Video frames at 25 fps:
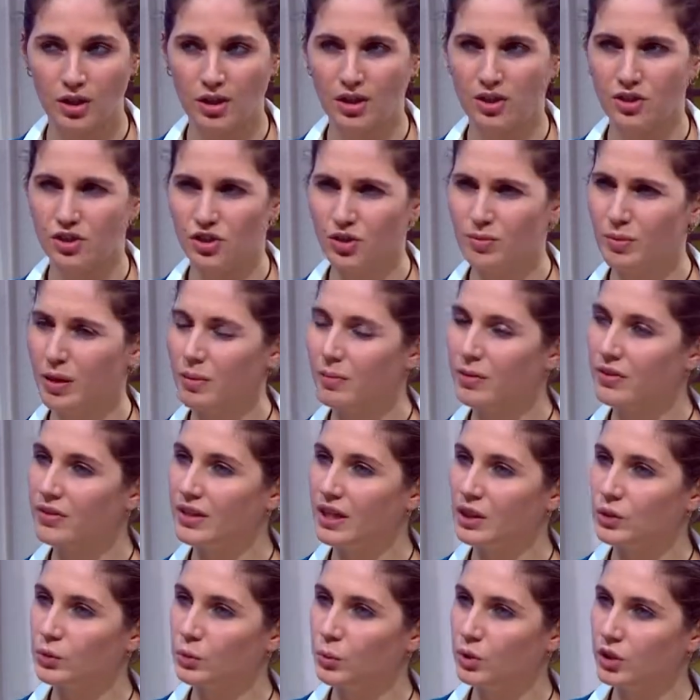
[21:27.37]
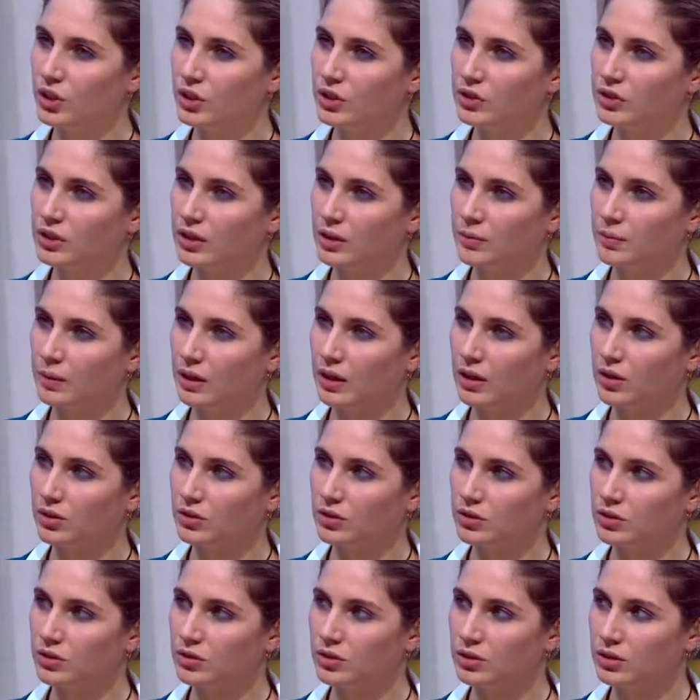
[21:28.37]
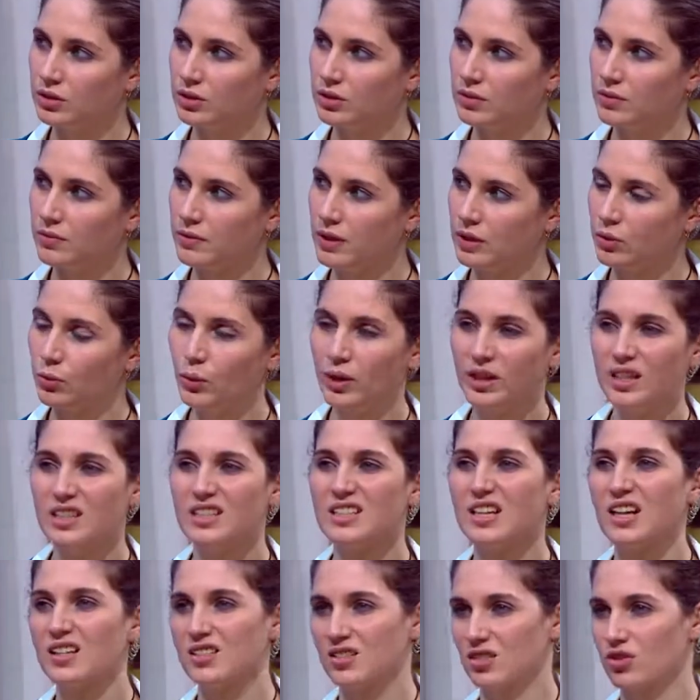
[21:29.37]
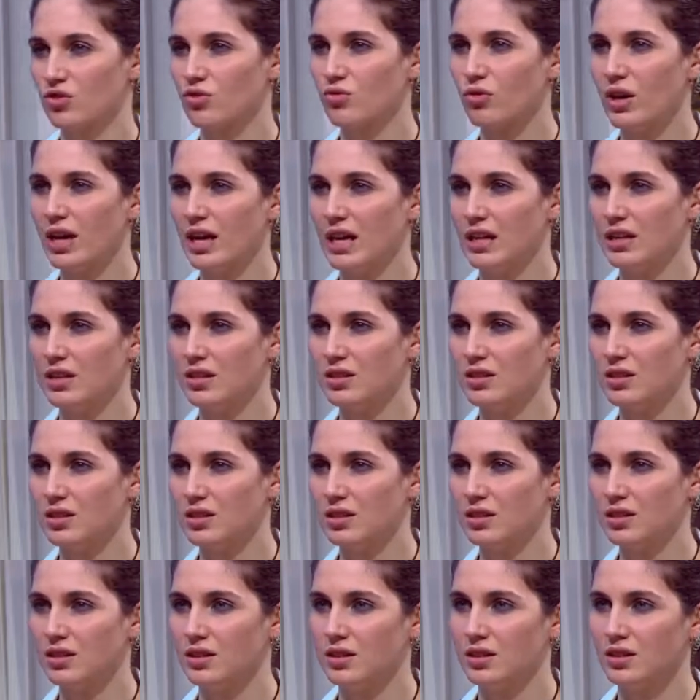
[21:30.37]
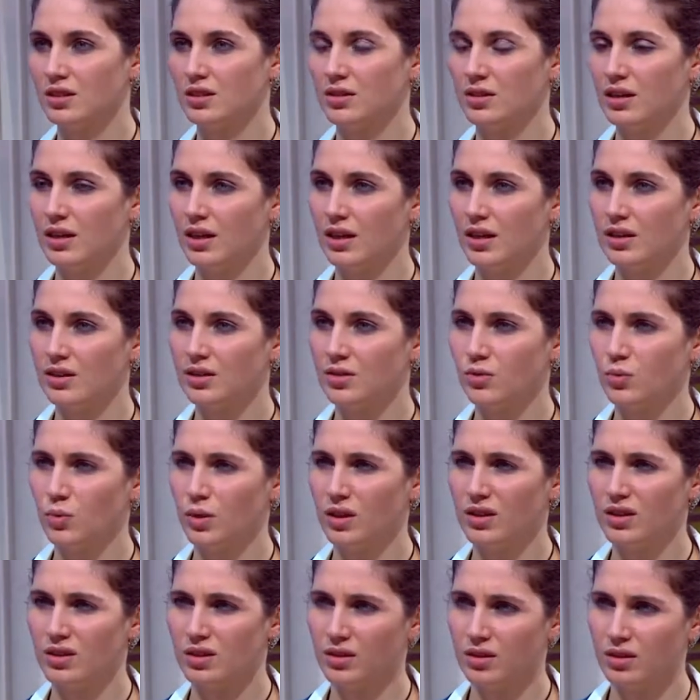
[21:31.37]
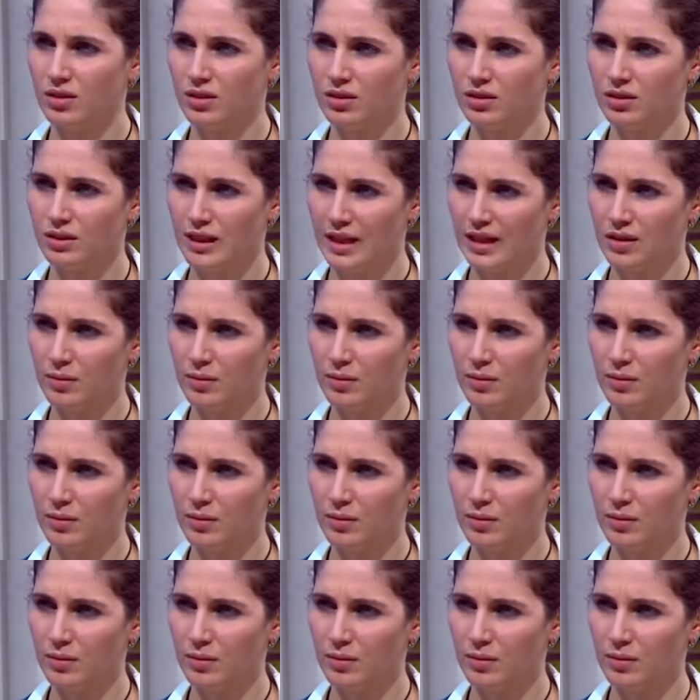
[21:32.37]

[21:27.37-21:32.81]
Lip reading: Do you remember that word about that when it doesn't rain and when the land